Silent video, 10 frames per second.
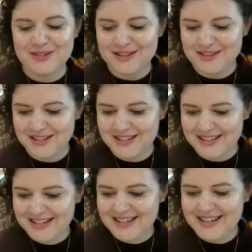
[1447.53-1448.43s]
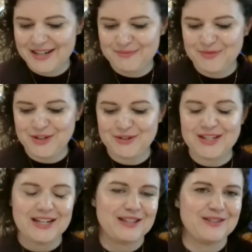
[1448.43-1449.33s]
I think
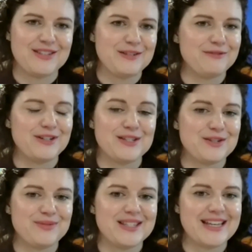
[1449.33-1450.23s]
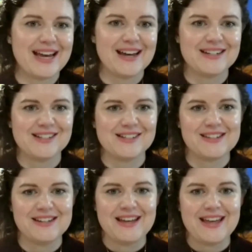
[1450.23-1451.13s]
getting those different instruments out and just